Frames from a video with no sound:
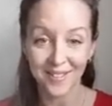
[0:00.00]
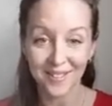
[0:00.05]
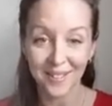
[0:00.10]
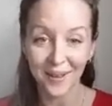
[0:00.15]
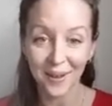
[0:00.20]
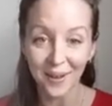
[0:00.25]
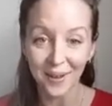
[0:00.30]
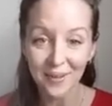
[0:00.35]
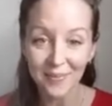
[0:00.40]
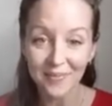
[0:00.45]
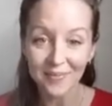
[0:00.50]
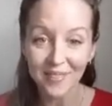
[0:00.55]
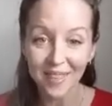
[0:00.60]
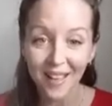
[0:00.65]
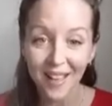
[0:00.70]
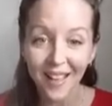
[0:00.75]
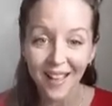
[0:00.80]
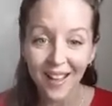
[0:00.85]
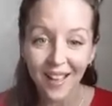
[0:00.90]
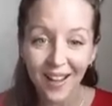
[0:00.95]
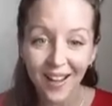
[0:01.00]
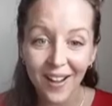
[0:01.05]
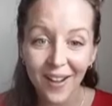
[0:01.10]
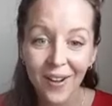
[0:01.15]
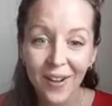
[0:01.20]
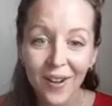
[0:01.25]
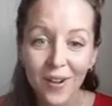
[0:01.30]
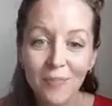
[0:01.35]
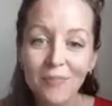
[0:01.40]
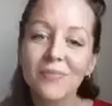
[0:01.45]
So,
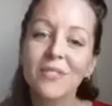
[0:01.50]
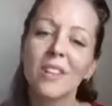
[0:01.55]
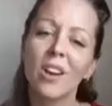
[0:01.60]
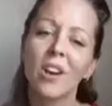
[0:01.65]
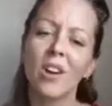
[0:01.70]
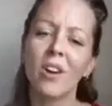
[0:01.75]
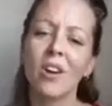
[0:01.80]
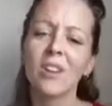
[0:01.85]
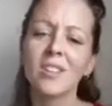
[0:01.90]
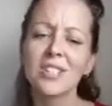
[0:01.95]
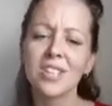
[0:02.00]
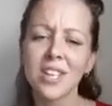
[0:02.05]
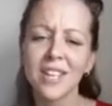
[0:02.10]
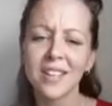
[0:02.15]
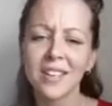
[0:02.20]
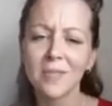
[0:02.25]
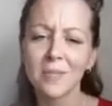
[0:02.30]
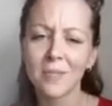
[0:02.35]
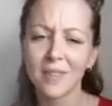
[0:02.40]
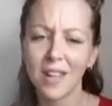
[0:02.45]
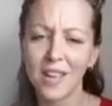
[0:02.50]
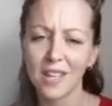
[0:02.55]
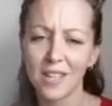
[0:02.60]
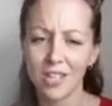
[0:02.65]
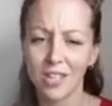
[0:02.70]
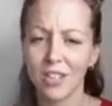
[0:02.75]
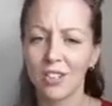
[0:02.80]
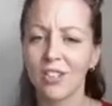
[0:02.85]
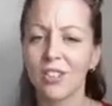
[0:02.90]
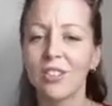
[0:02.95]
aw, Jacob, thank
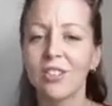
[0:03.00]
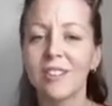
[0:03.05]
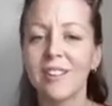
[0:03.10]
you.